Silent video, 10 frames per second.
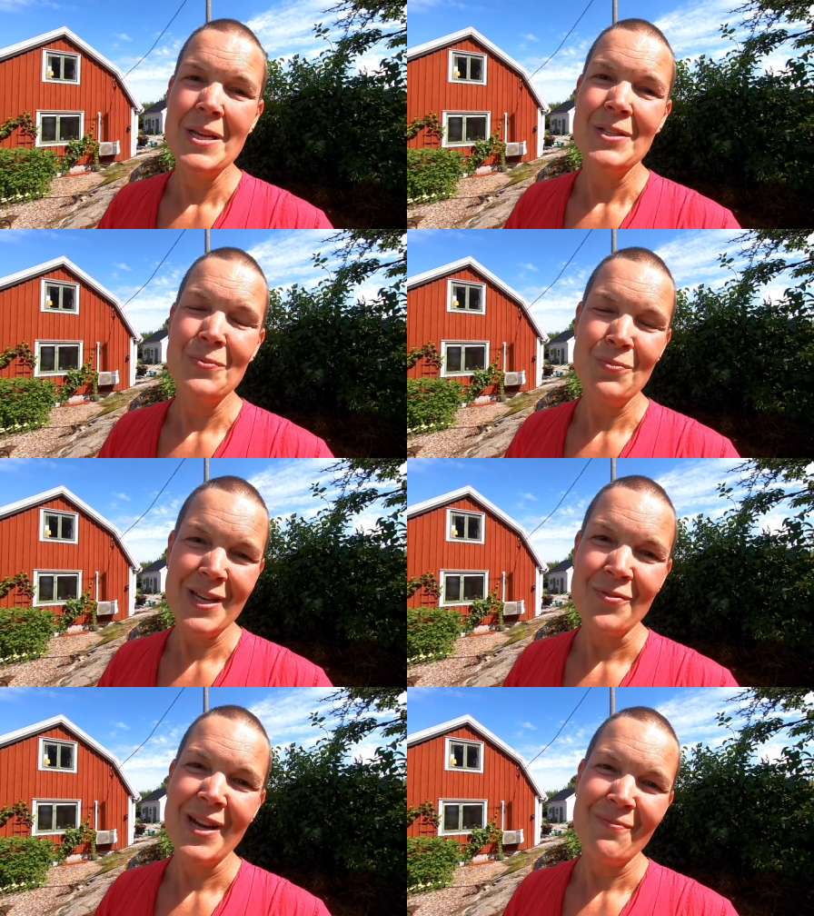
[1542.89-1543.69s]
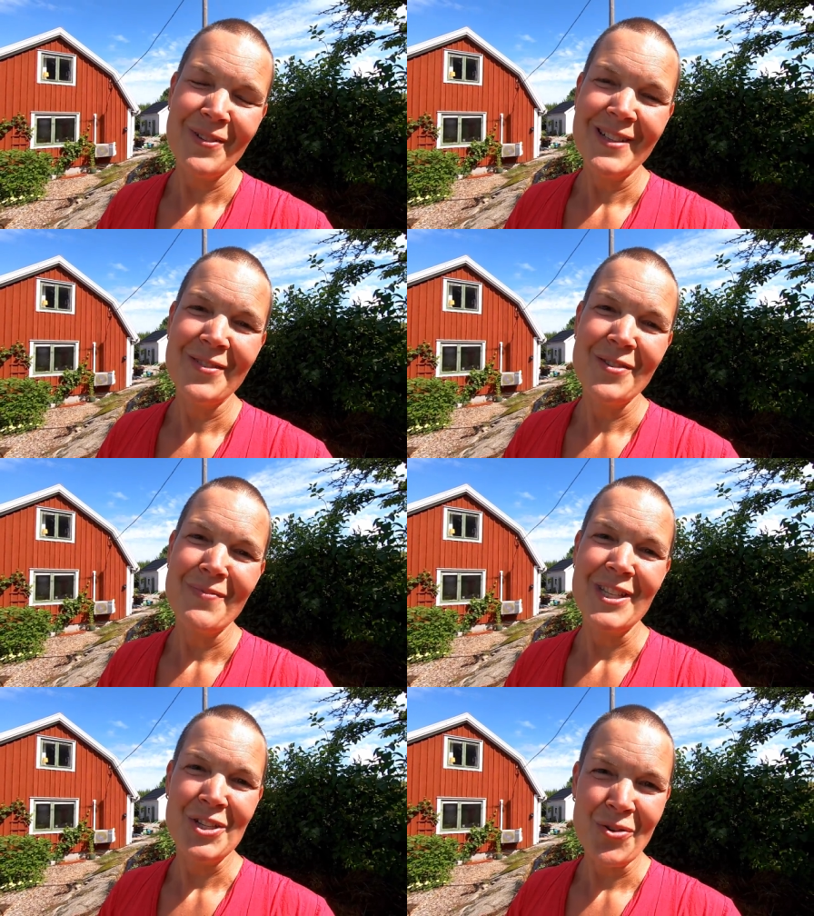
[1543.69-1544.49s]
to be ripen or
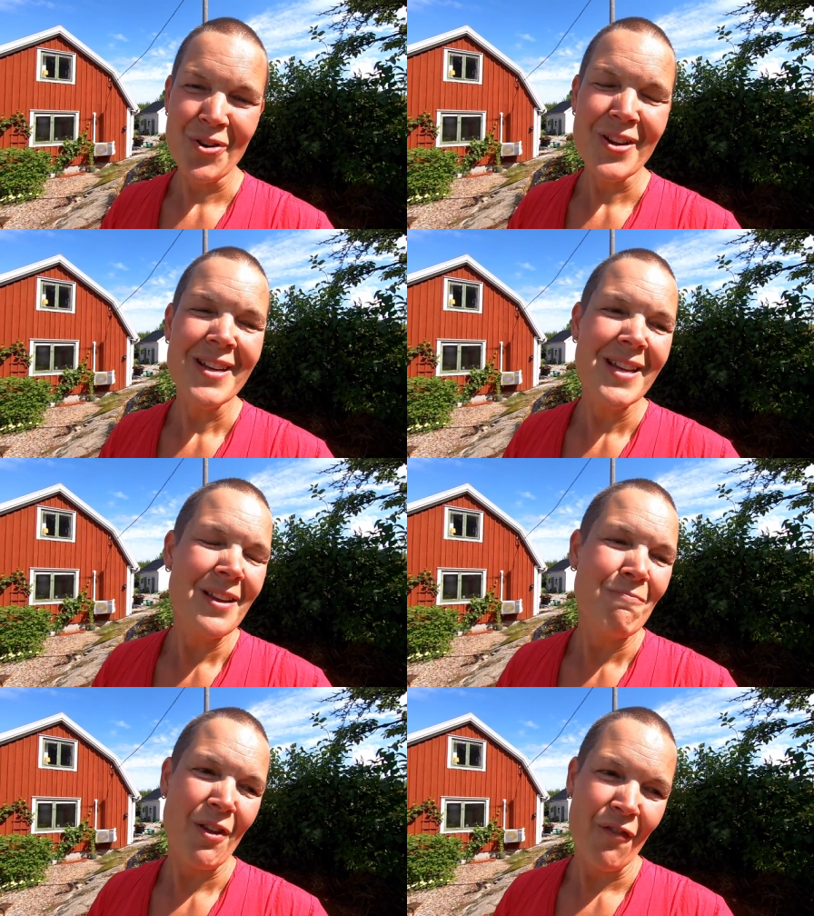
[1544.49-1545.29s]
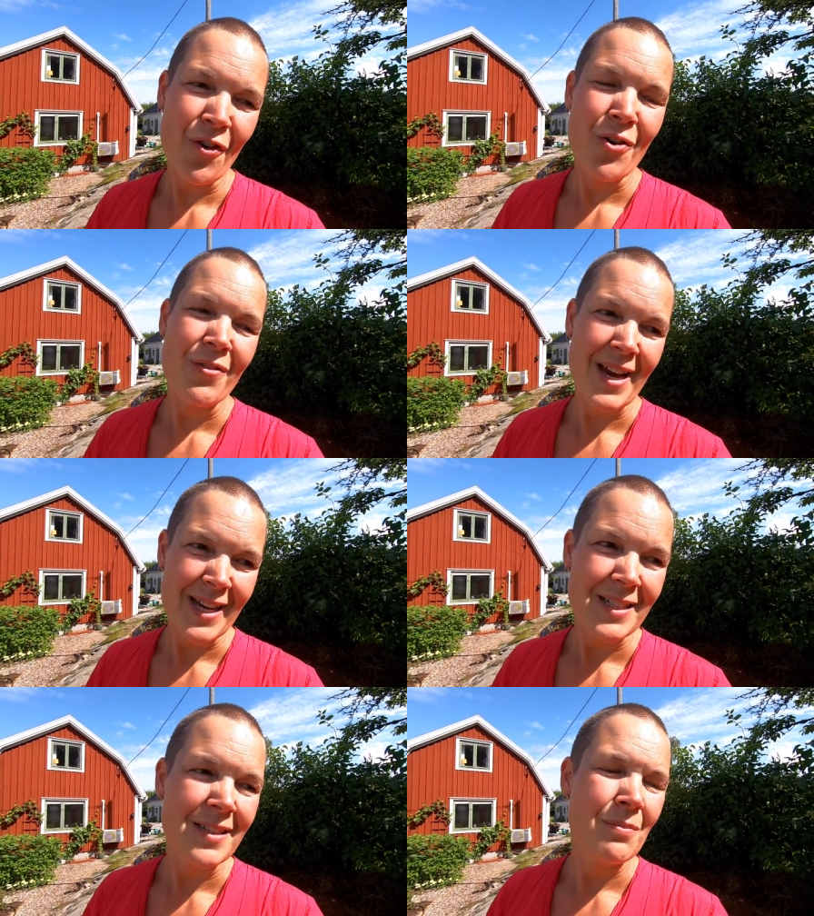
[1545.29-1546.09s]
mature before
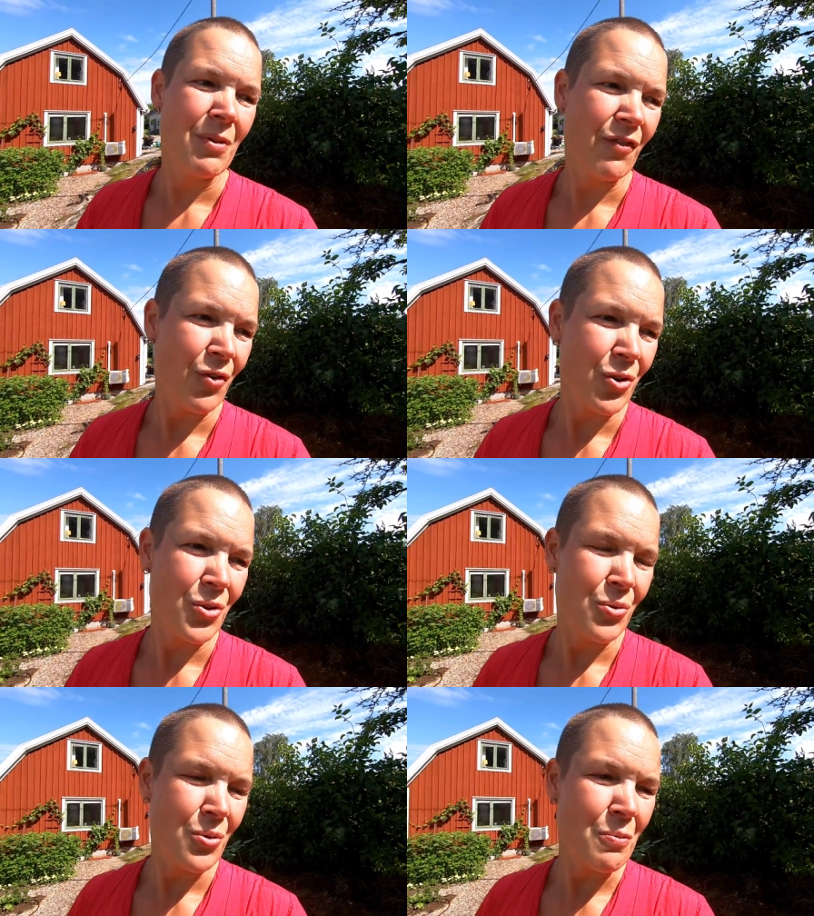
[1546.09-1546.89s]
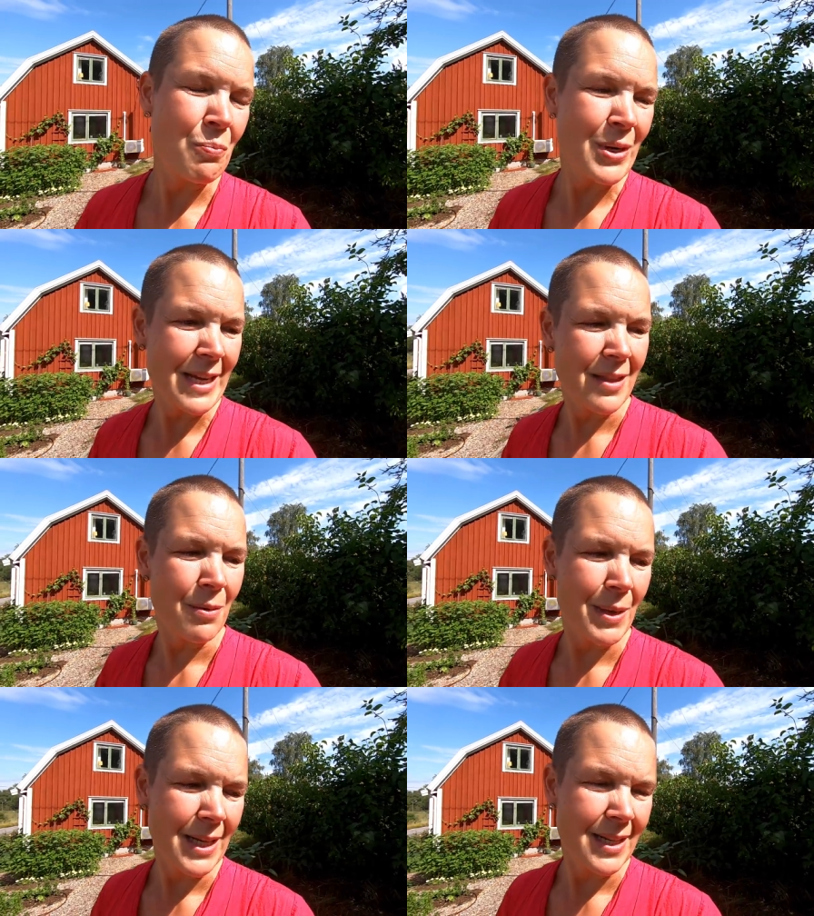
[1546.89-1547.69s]
that before you bring
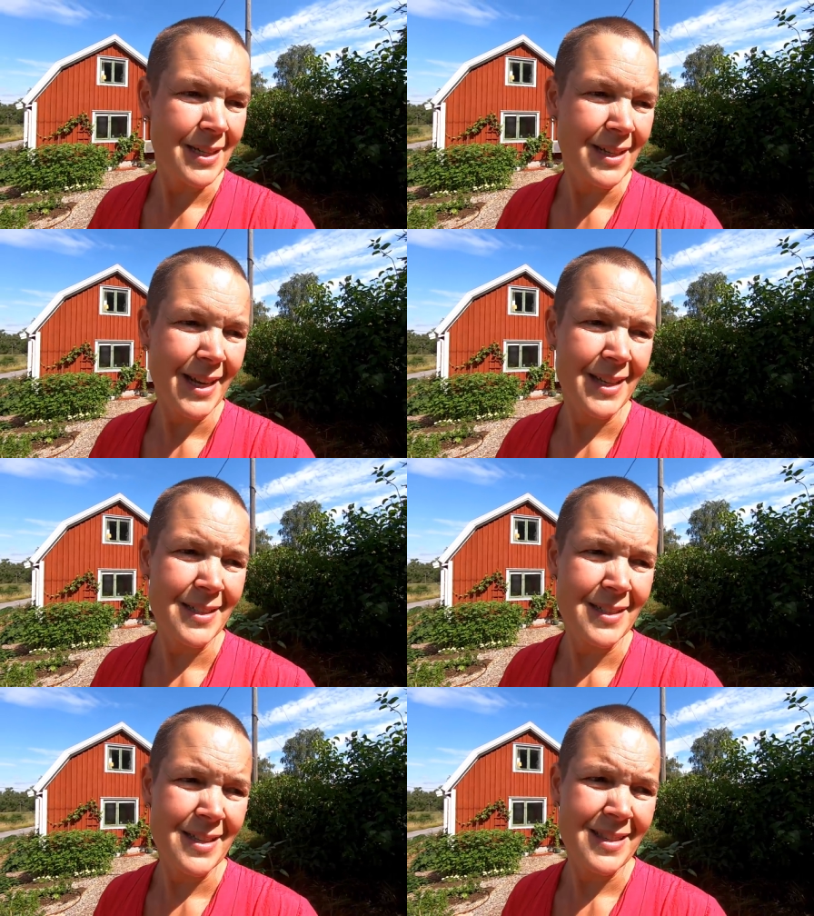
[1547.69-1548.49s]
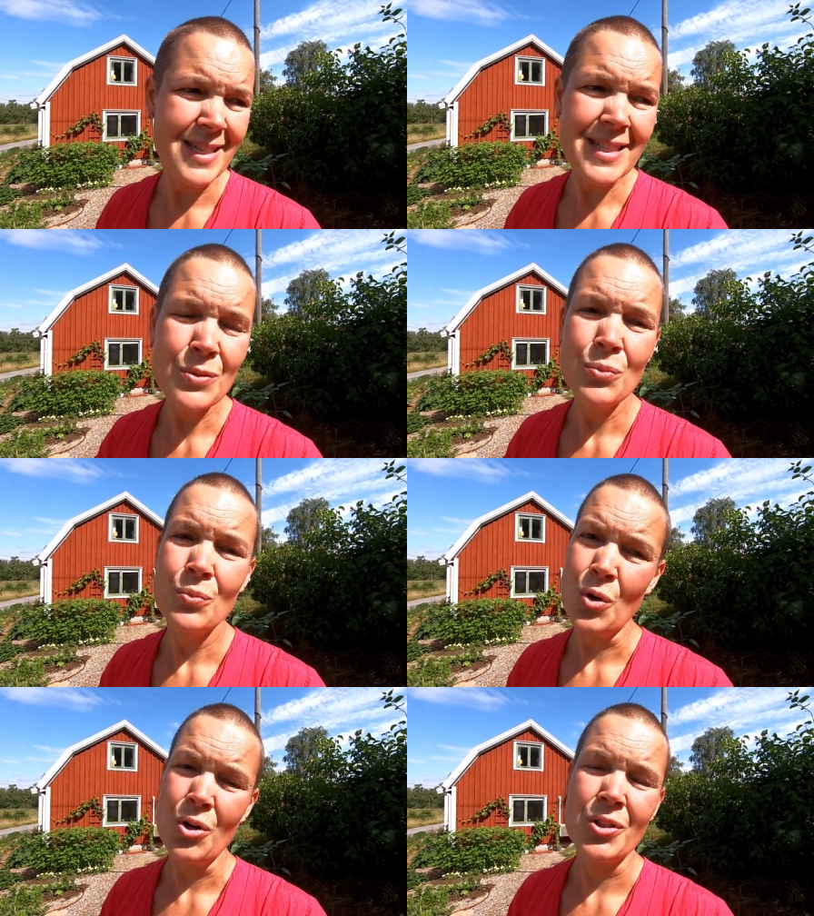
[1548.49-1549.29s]
them in and this
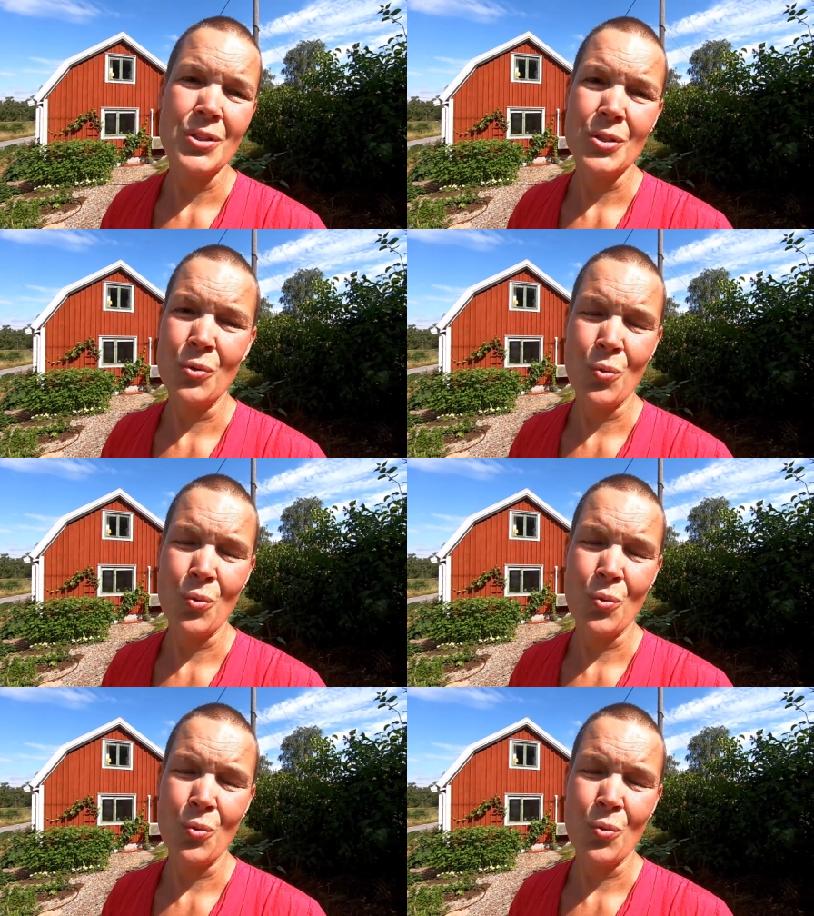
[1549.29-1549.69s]
works